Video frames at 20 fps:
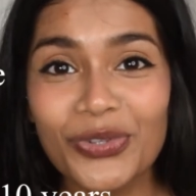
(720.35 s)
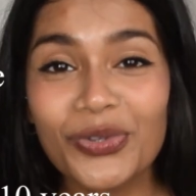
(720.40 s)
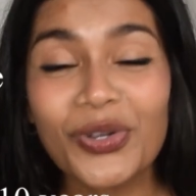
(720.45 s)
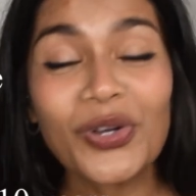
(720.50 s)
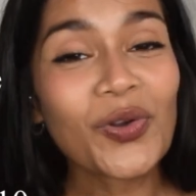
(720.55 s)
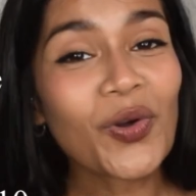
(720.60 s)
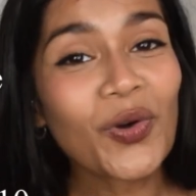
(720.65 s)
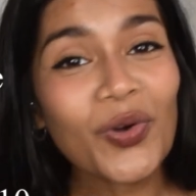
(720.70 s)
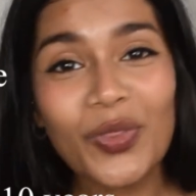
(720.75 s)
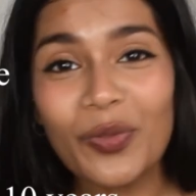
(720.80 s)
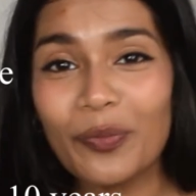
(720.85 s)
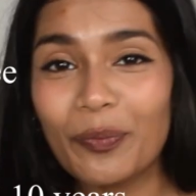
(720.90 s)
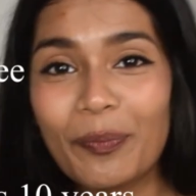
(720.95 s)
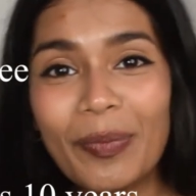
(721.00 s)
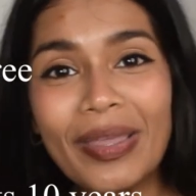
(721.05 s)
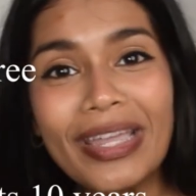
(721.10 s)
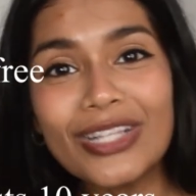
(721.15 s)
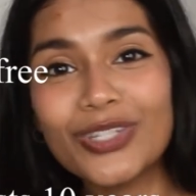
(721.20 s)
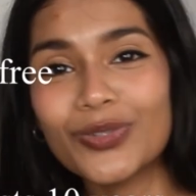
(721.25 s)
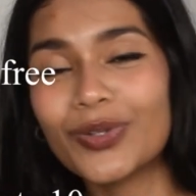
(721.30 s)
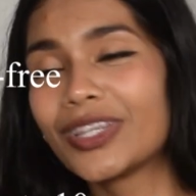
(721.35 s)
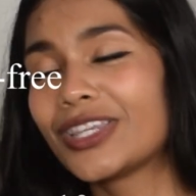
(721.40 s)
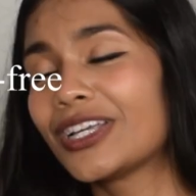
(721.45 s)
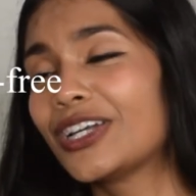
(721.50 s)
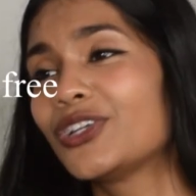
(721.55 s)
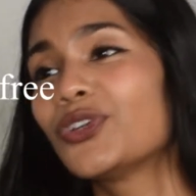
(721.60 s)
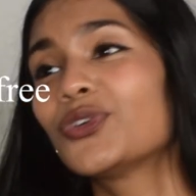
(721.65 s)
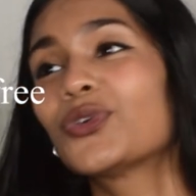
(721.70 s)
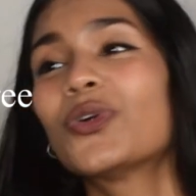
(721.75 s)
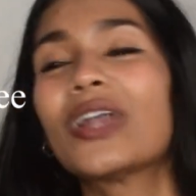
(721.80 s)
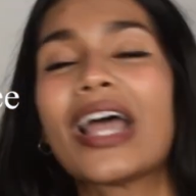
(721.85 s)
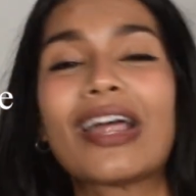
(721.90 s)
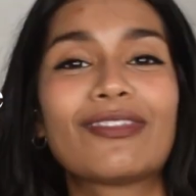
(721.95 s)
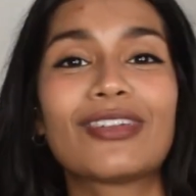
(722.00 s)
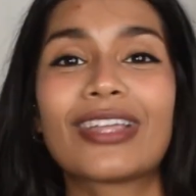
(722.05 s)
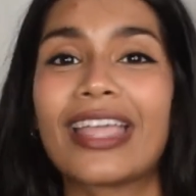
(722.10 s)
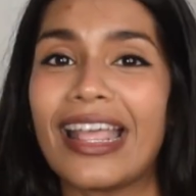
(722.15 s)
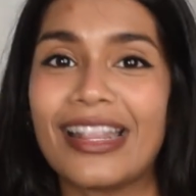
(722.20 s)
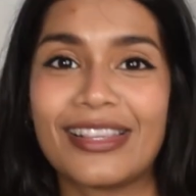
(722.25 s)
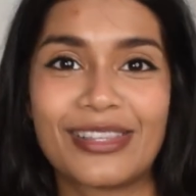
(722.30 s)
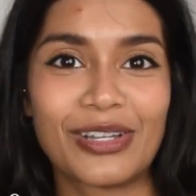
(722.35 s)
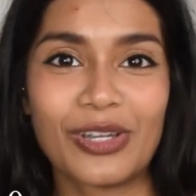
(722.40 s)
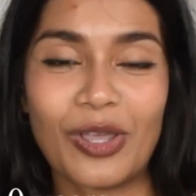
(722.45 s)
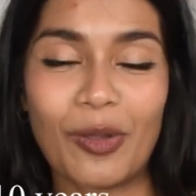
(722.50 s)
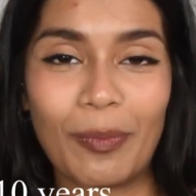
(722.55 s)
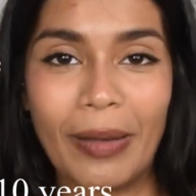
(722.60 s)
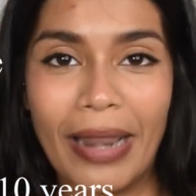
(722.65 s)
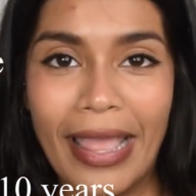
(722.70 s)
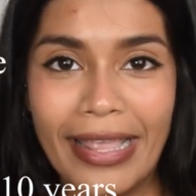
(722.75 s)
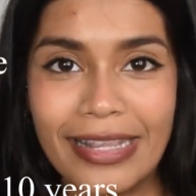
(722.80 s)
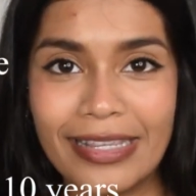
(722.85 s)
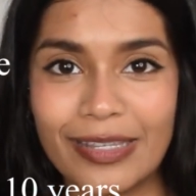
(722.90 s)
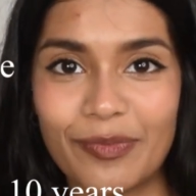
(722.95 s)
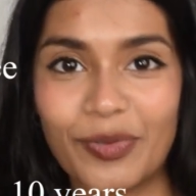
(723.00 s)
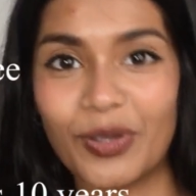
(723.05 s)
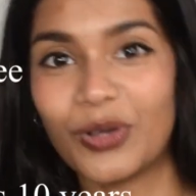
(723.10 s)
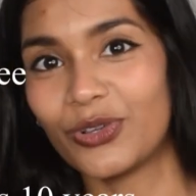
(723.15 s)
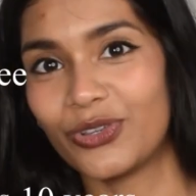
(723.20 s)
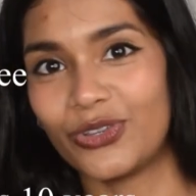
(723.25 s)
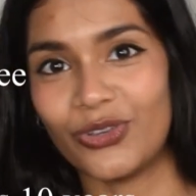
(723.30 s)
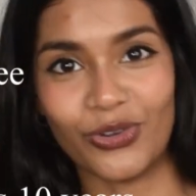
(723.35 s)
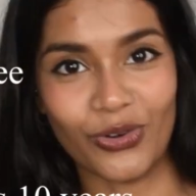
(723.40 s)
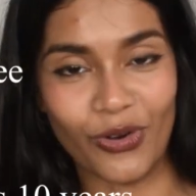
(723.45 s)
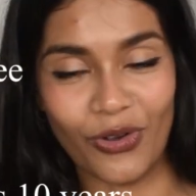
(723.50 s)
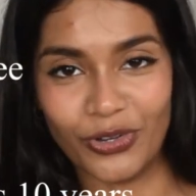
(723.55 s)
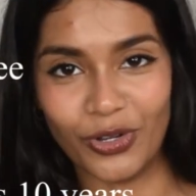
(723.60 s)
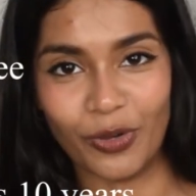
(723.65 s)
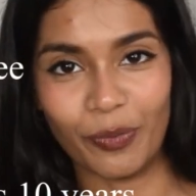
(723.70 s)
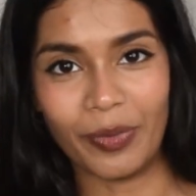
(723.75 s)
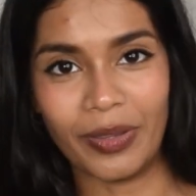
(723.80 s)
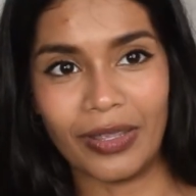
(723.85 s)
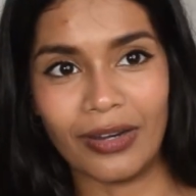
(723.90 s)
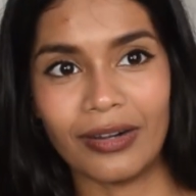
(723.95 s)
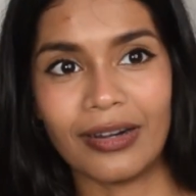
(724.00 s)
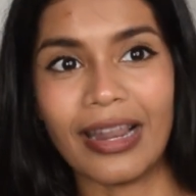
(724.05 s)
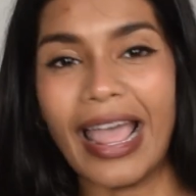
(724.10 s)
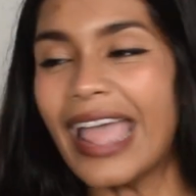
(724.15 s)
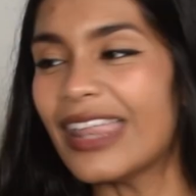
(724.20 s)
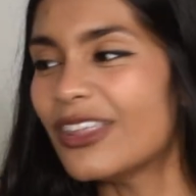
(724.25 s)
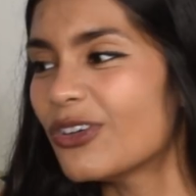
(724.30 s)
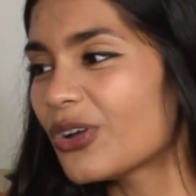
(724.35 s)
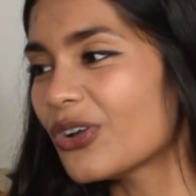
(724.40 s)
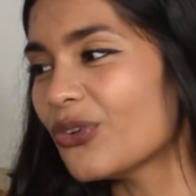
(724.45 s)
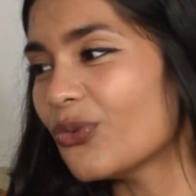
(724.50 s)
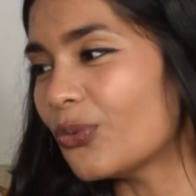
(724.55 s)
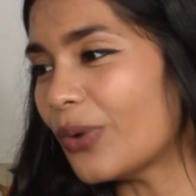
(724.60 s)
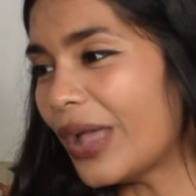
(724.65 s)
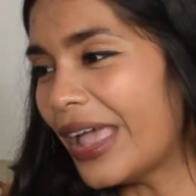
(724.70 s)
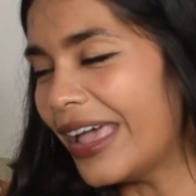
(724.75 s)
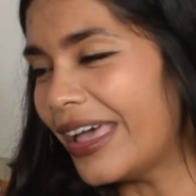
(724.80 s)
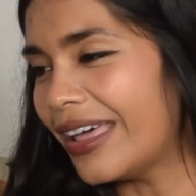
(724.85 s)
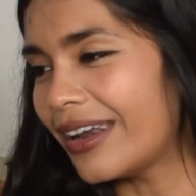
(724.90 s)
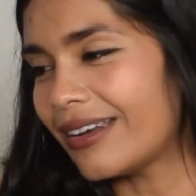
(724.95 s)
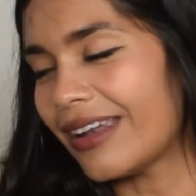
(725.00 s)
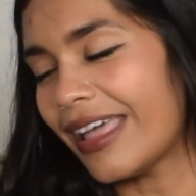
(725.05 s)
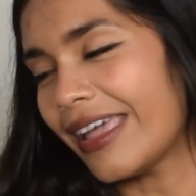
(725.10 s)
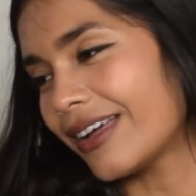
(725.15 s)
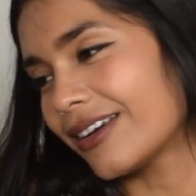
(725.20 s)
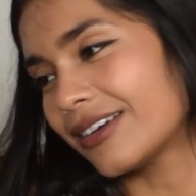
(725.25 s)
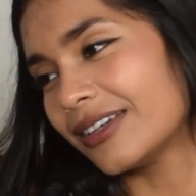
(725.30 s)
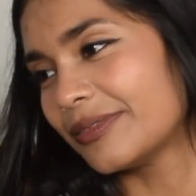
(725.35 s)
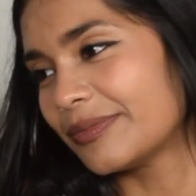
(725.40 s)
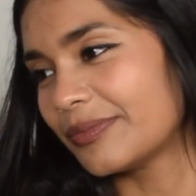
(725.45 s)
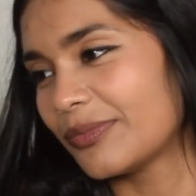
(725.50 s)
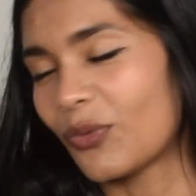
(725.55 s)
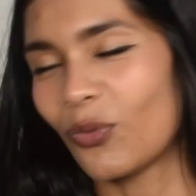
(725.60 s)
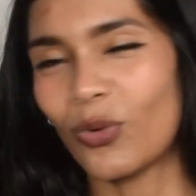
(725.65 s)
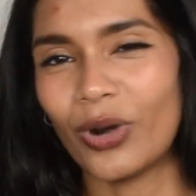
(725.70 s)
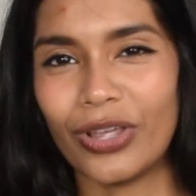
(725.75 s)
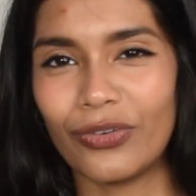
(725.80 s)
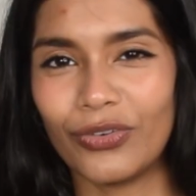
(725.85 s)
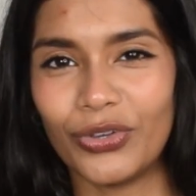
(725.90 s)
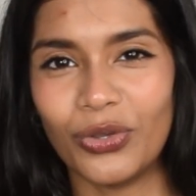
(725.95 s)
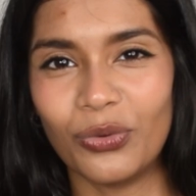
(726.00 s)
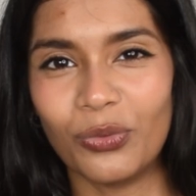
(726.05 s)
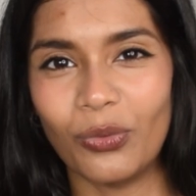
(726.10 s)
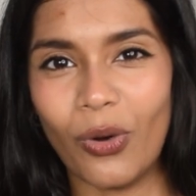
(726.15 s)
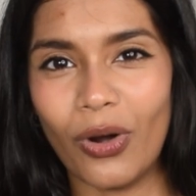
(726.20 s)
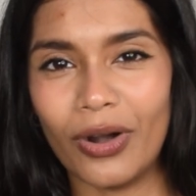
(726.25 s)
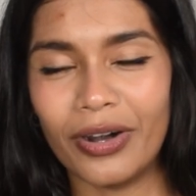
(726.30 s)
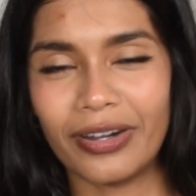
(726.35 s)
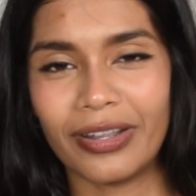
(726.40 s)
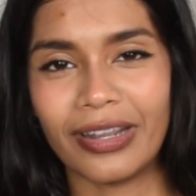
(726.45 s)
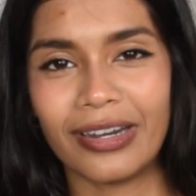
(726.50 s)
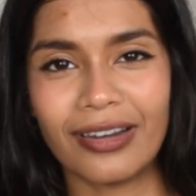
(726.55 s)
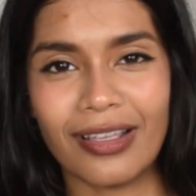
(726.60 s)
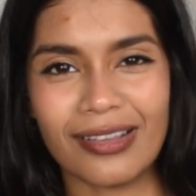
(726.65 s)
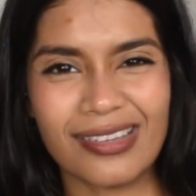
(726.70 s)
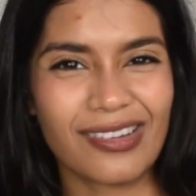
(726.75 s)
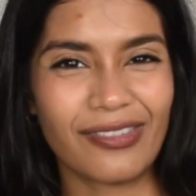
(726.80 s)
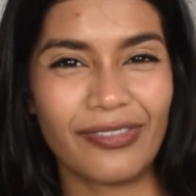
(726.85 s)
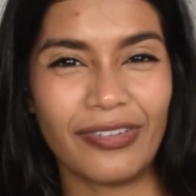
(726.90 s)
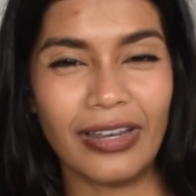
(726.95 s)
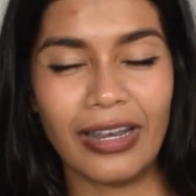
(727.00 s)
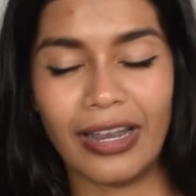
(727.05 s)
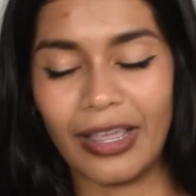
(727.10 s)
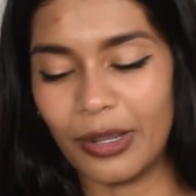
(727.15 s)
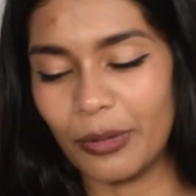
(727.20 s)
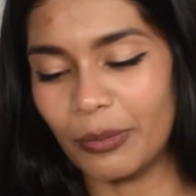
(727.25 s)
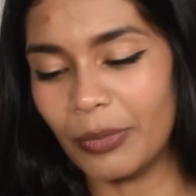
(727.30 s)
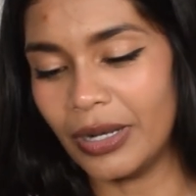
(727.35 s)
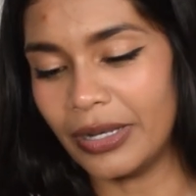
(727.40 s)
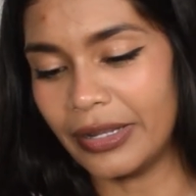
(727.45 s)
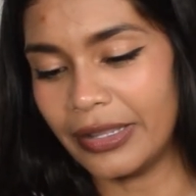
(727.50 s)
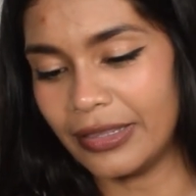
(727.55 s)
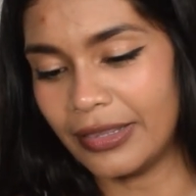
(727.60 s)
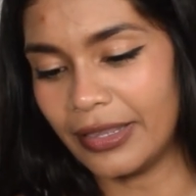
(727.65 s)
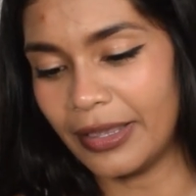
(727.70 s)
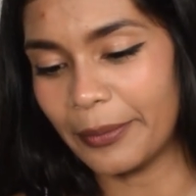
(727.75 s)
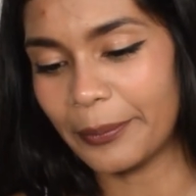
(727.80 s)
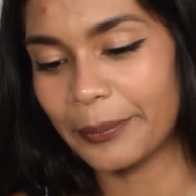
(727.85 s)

You can go to the beach with it. You don't have to cancel your plans because you're on your period. And you can wear like whatever you want. It doesn't feel like a bulky thing.